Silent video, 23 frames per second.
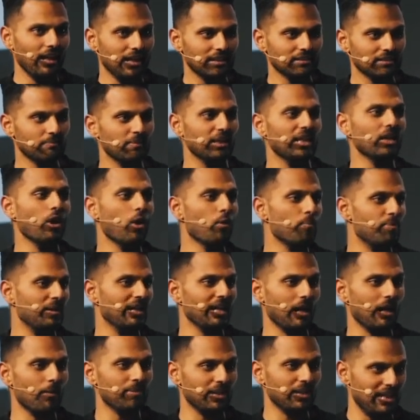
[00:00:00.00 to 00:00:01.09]
is me
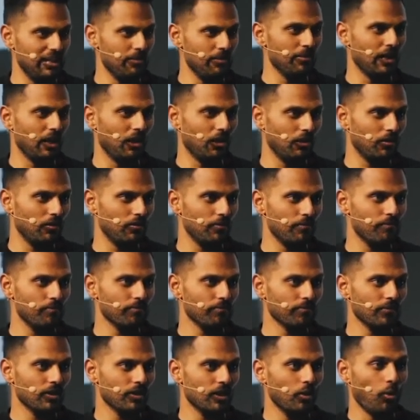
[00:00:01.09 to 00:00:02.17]
opening up an email
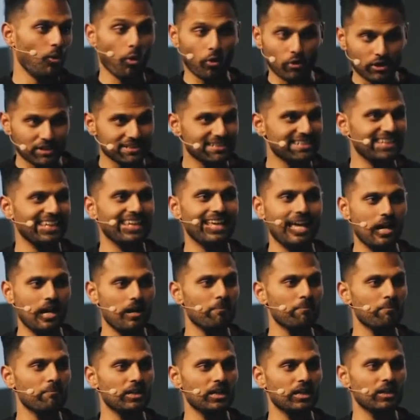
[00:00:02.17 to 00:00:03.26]
or a
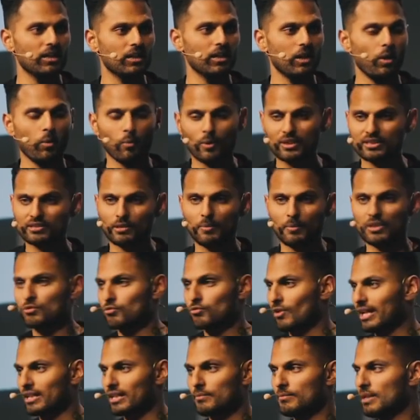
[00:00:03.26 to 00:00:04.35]
DM where someone's
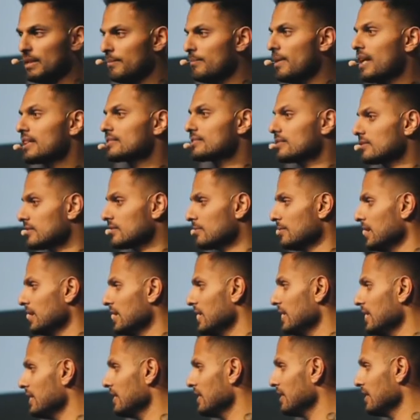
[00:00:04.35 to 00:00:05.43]
randomly messaged me
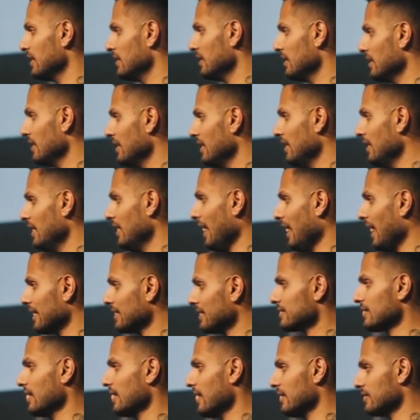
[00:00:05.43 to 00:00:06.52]
and
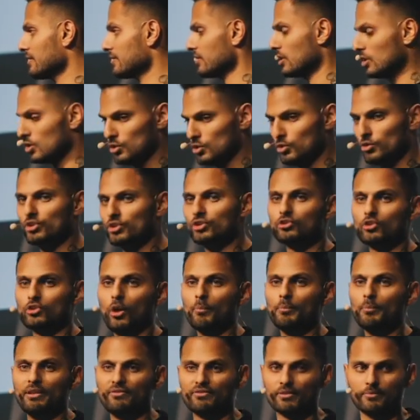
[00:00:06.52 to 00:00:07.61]
it says, you just
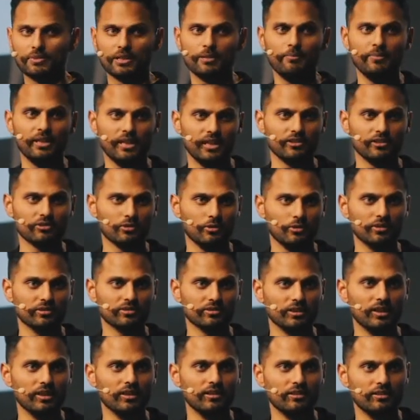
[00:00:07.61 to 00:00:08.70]
stopped me from committing
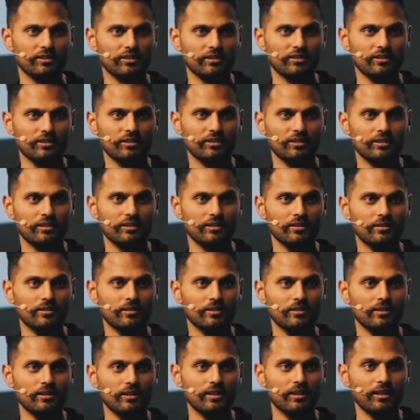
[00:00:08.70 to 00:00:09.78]
suicide.
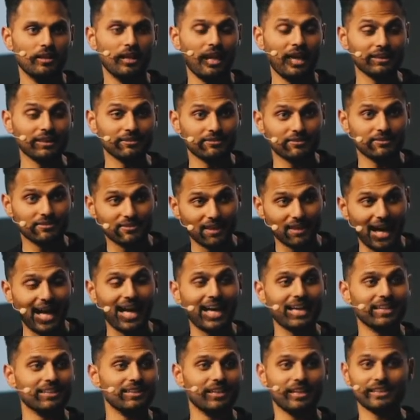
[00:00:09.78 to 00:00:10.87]
Like
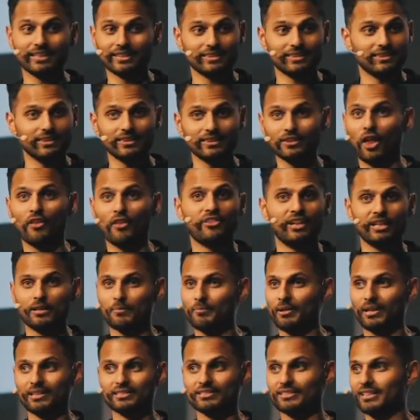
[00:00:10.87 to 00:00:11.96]
that, like nothing
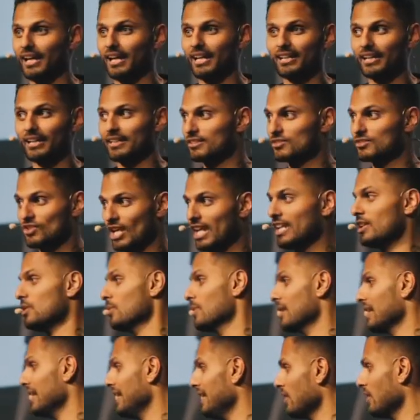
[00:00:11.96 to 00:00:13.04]
compares to that. Like
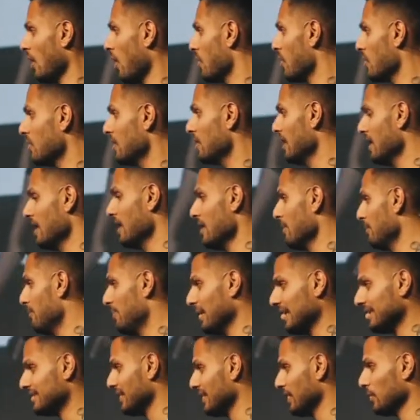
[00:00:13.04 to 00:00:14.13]
genuinely no big